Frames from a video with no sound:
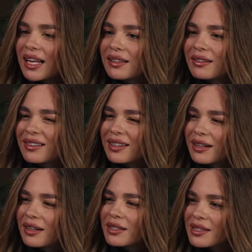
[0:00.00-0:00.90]
And
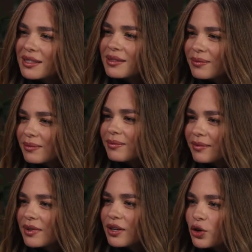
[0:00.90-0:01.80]
here
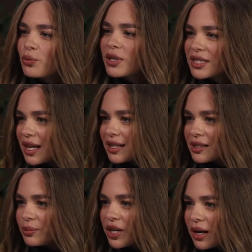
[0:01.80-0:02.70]
you miss
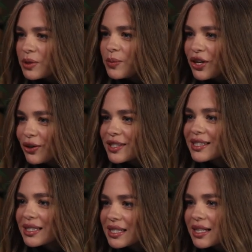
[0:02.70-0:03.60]
that sometimes
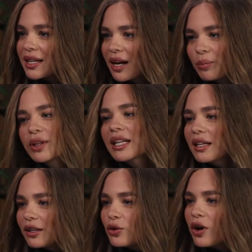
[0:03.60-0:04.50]
because it's a
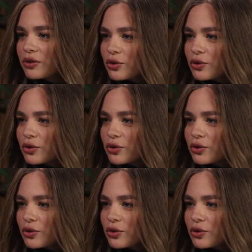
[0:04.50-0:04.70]
completely new